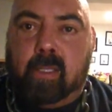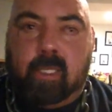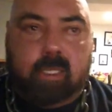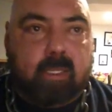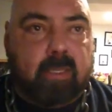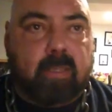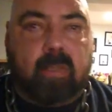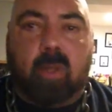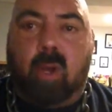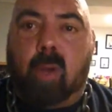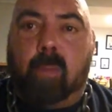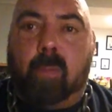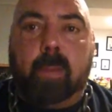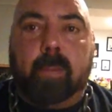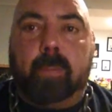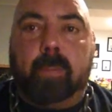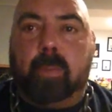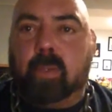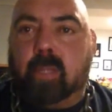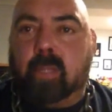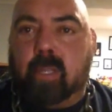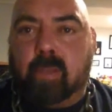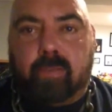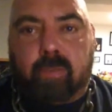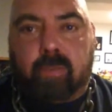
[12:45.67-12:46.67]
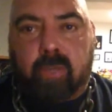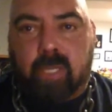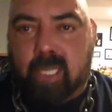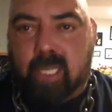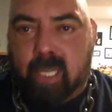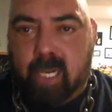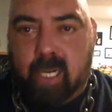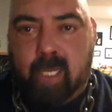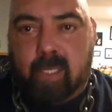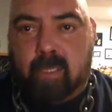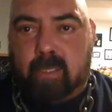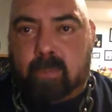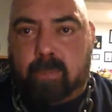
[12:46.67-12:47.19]
This is all people did for
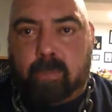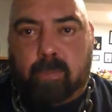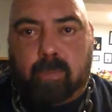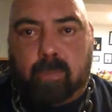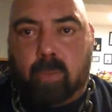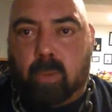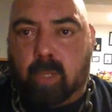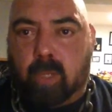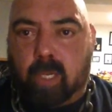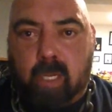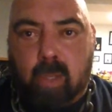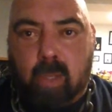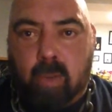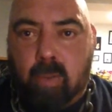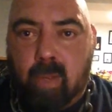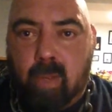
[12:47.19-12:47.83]
years before,